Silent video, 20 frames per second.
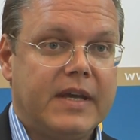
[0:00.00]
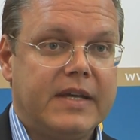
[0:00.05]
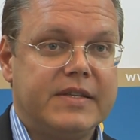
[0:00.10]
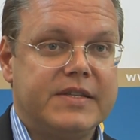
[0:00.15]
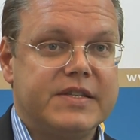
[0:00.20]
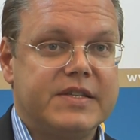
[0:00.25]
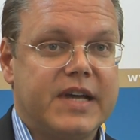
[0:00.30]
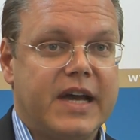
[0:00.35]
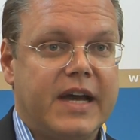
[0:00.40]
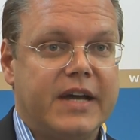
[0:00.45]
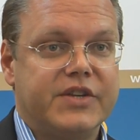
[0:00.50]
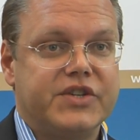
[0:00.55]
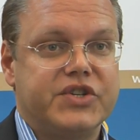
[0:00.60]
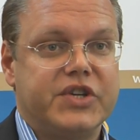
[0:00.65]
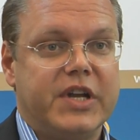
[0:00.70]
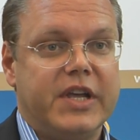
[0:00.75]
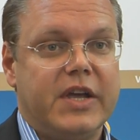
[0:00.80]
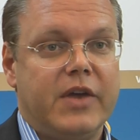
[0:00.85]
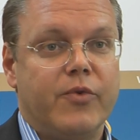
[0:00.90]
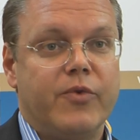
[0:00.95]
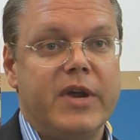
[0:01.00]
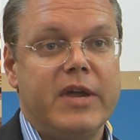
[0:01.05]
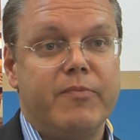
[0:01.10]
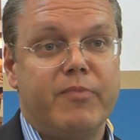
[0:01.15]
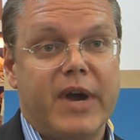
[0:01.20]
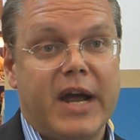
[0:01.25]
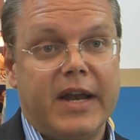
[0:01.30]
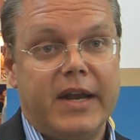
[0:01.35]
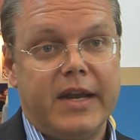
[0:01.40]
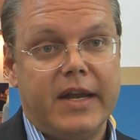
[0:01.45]
It's actually a
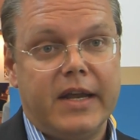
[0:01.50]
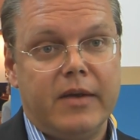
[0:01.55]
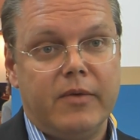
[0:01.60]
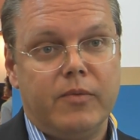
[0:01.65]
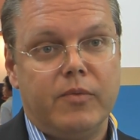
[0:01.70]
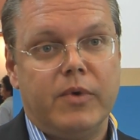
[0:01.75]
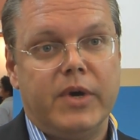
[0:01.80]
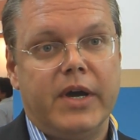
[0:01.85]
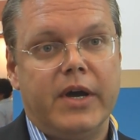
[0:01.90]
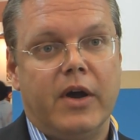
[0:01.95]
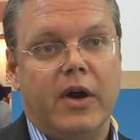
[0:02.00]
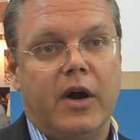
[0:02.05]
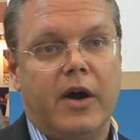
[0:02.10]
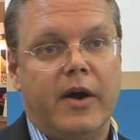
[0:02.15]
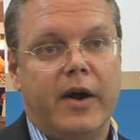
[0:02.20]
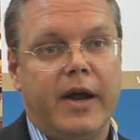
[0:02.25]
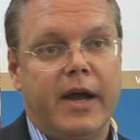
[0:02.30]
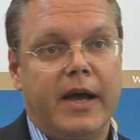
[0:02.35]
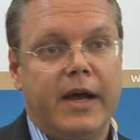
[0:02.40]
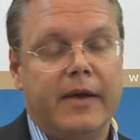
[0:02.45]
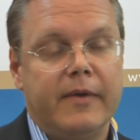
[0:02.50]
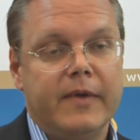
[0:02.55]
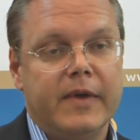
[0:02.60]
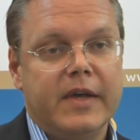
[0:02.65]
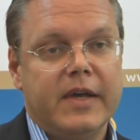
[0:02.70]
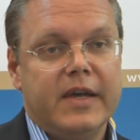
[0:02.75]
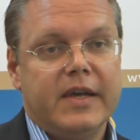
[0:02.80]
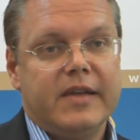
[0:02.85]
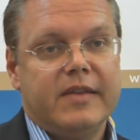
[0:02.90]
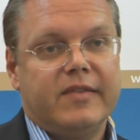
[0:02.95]
rebranding. We are
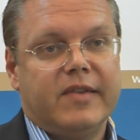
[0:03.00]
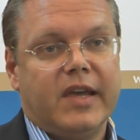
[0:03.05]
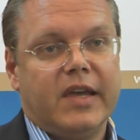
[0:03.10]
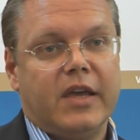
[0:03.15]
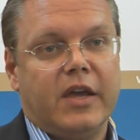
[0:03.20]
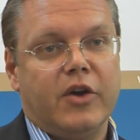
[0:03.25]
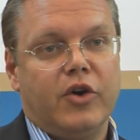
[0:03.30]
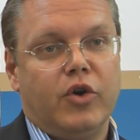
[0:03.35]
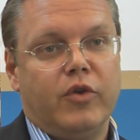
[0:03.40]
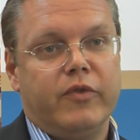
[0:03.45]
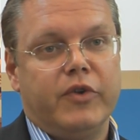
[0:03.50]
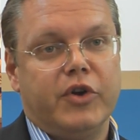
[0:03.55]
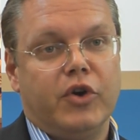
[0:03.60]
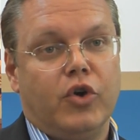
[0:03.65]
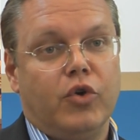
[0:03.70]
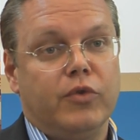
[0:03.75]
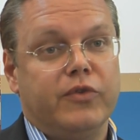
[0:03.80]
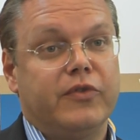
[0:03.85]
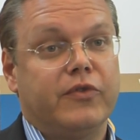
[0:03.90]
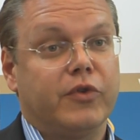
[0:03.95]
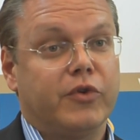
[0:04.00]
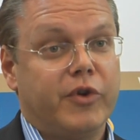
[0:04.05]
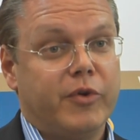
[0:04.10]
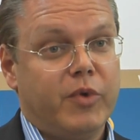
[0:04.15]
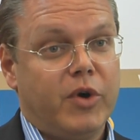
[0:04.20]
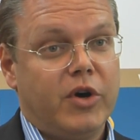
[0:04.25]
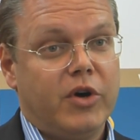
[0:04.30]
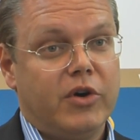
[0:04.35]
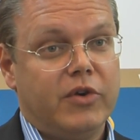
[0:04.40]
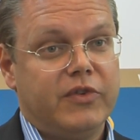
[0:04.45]
uh, taking over the old
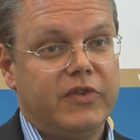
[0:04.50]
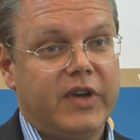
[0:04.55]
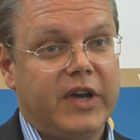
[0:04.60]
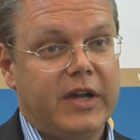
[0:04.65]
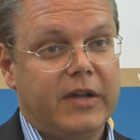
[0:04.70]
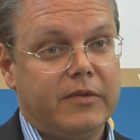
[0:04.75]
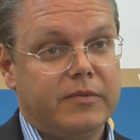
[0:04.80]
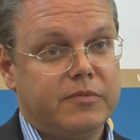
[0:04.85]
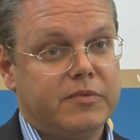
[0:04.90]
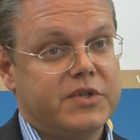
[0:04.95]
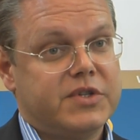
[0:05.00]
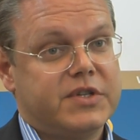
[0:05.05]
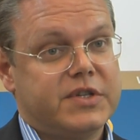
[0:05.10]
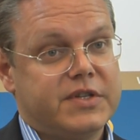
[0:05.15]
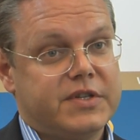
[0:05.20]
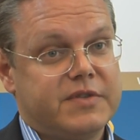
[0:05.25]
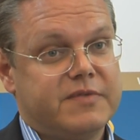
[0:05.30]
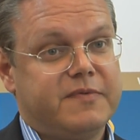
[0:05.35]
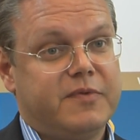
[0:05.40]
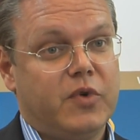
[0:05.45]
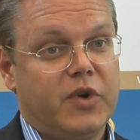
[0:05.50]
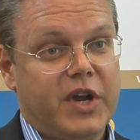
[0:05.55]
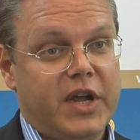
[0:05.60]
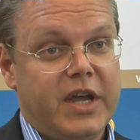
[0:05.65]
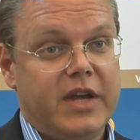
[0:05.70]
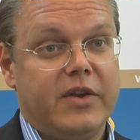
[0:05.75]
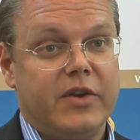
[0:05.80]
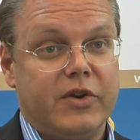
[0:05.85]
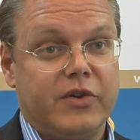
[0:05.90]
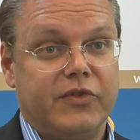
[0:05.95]
Suriwong Hotel, which is
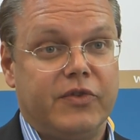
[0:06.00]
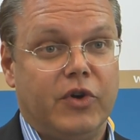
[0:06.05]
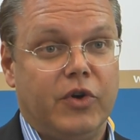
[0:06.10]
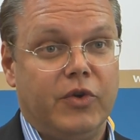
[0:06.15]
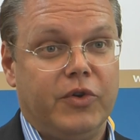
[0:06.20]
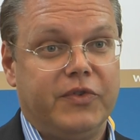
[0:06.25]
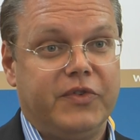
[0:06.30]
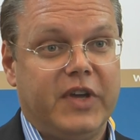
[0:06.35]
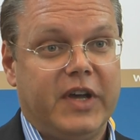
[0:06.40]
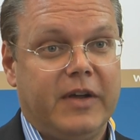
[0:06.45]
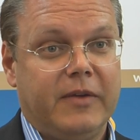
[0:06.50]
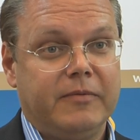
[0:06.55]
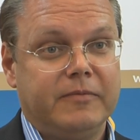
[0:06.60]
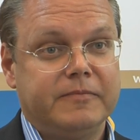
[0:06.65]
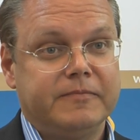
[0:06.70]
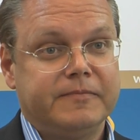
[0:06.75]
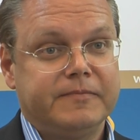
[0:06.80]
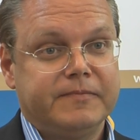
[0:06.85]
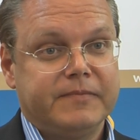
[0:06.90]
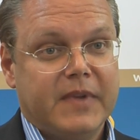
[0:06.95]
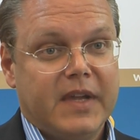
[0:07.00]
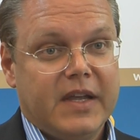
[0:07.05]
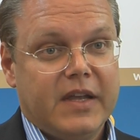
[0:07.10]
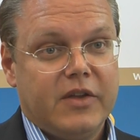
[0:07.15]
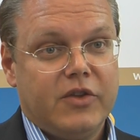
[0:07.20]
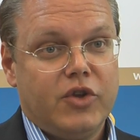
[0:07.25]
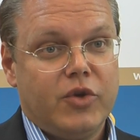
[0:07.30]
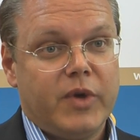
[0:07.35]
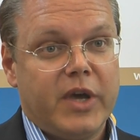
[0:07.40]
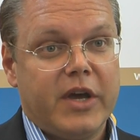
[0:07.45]
48 years old hotel,
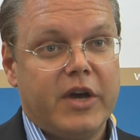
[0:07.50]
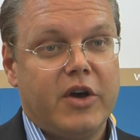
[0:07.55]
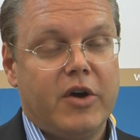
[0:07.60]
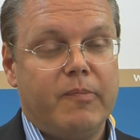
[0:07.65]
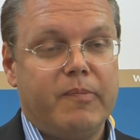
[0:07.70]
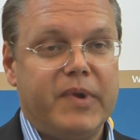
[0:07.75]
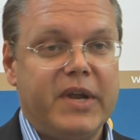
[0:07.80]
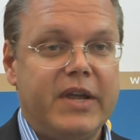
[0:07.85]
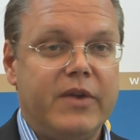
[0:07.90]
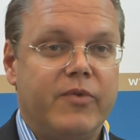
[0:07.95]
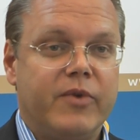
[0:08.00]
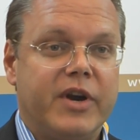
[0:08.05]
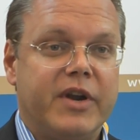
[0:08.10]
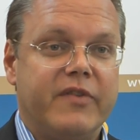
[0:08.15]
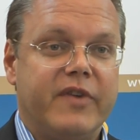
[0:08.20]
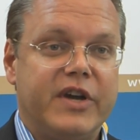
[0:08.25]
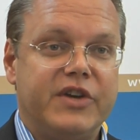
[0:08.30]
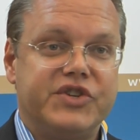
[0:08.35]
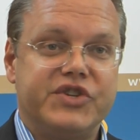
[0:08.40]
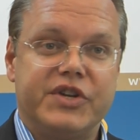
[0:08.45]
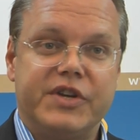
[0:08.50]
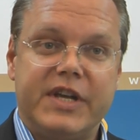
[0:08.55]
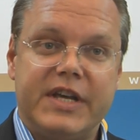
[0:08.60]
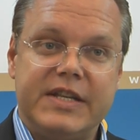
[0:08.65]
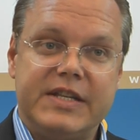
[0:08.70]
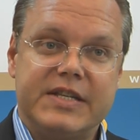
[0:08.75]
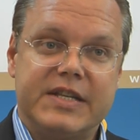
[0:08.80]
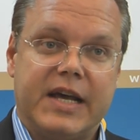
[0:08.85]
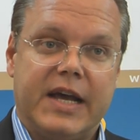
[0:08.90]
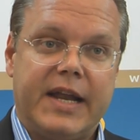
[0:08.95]
doing a complete renovation
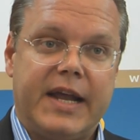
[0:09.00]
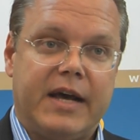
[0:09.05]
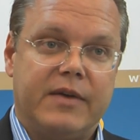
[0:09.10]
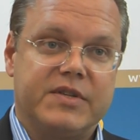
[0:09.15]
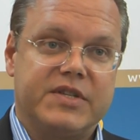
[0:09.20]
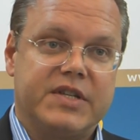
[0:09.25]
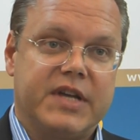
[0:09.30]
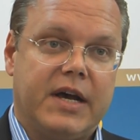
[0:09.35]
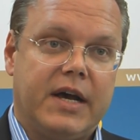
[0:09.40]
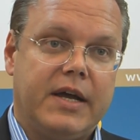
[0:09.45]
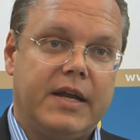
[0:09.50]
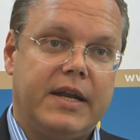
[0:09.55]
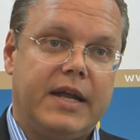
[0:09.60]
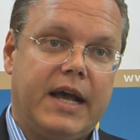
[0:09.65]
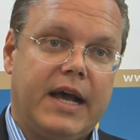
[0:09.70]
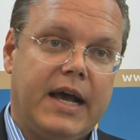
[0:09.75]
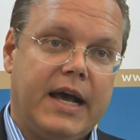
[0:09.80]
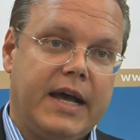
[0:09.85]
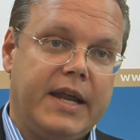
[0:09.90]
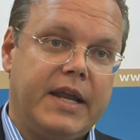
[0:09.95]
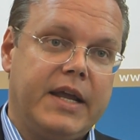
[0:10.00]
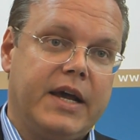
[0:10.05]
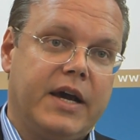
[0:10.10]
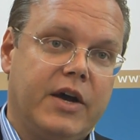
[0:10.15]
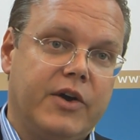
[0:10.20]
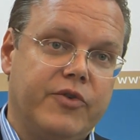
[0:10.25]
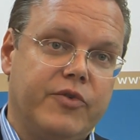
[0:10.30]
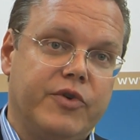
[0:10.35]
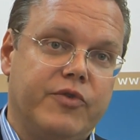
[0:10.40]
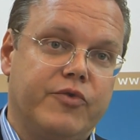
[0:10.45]
inside outside, adding
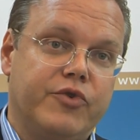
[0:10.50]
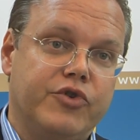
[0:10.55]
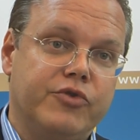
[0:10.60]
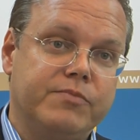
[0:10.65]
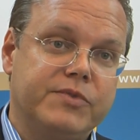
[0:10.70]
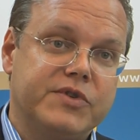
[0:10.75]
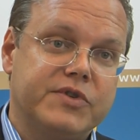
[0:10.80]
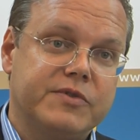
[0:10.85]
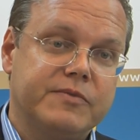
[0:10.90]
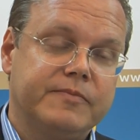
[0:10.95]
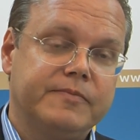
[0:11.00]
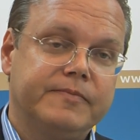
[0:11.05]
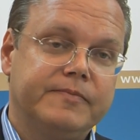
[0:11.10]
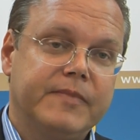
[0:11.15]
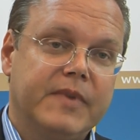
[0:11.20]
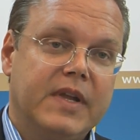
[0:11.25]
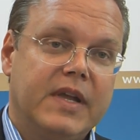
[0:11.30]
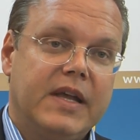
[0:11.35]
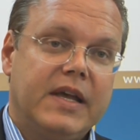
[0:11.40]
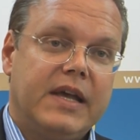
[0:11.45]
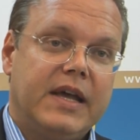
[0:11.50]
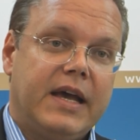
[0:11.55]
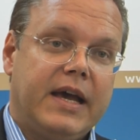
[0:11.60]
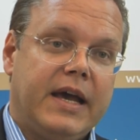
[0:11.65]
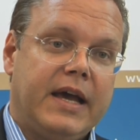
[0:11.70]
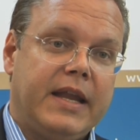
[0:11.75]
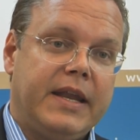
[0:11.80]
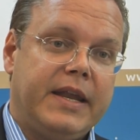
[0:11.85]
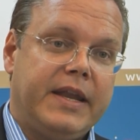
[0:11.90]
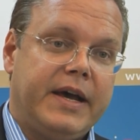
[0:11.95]
100 rooms,
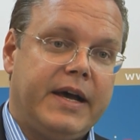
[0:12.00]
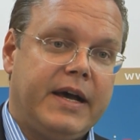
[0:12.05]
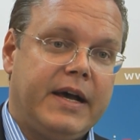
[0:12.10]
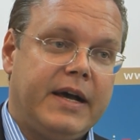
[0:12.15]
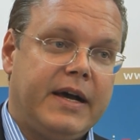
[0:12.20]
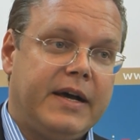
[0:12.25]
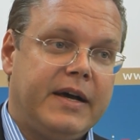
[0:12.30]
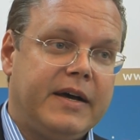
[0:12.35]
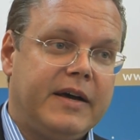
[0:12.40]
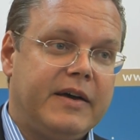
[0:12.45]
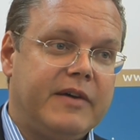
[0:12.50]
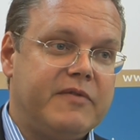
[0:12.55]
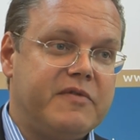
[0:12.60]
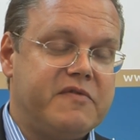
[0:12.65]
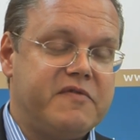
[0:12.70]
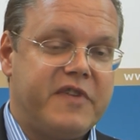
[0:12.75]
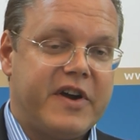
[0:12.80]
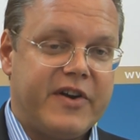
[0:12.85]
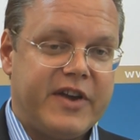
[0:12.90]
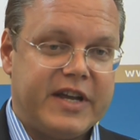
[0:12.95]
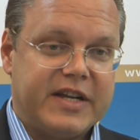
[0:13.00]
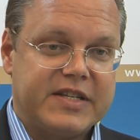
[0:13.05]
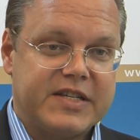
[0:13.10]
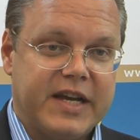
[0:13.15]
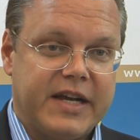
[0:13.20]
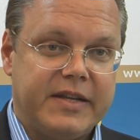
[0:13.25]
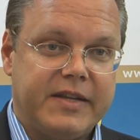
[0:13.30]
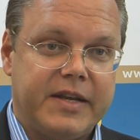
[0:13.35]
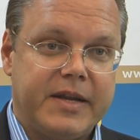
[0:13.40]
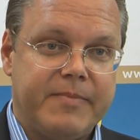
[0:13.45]
and uh, very
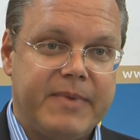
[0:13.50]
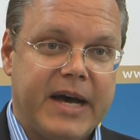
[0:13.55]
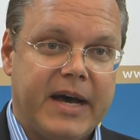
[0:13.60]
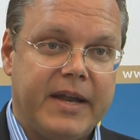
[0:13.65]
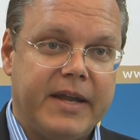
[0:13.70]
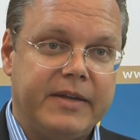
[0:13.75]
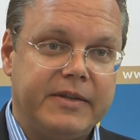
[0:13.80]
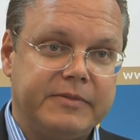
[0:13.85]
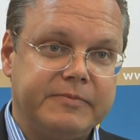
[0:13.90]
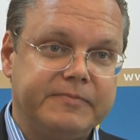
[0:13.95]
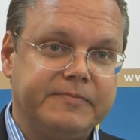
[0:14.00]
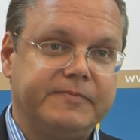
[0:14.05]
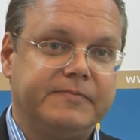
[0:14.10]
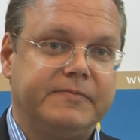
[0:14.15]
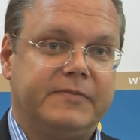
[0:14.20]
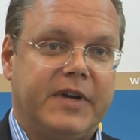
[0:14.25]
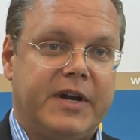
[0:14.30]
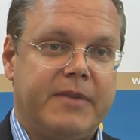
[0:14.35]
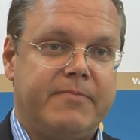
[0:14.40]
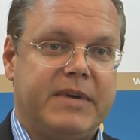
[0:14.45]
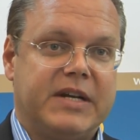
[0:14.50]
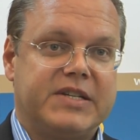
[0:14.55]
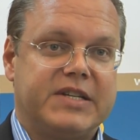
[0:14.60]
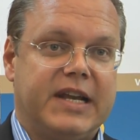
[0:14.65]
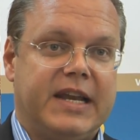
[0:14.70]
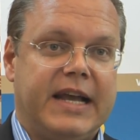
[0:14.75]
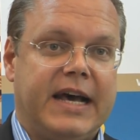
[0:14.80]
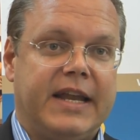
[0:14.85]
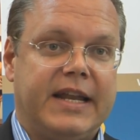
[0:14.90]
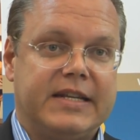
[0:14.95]
excited about it. Very much
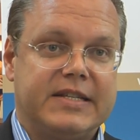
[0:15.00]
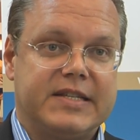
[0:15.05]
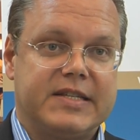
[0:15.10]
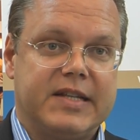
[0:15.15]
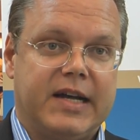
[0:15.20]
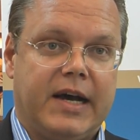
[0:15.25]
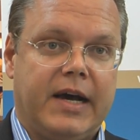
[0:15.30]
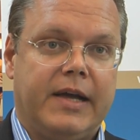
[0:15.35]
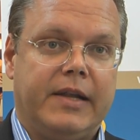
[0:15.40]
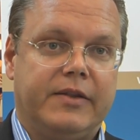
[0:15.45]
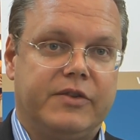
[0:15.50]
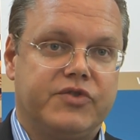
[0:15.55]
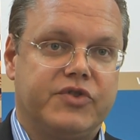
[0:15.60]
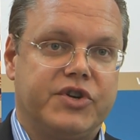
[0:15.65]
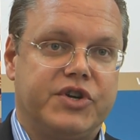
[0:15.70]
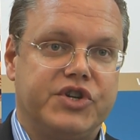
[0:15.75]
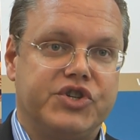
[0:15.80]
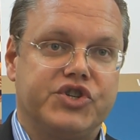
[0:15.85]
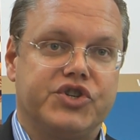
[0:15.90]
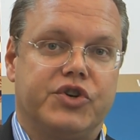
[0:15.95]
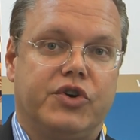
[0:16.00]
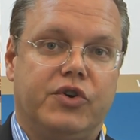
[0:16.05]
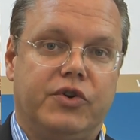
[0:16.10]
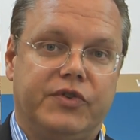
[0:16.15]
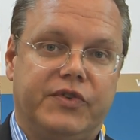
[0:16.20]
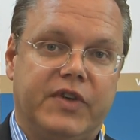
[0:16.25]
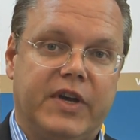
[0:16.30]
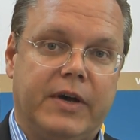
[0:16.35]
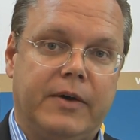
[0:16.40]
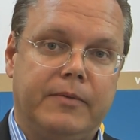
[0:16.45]
a Lanna style traditional
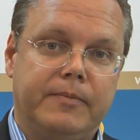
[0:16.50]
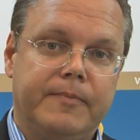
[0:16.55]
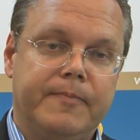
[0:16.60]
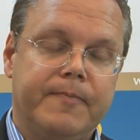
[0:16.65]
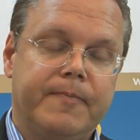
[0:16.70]
hotel.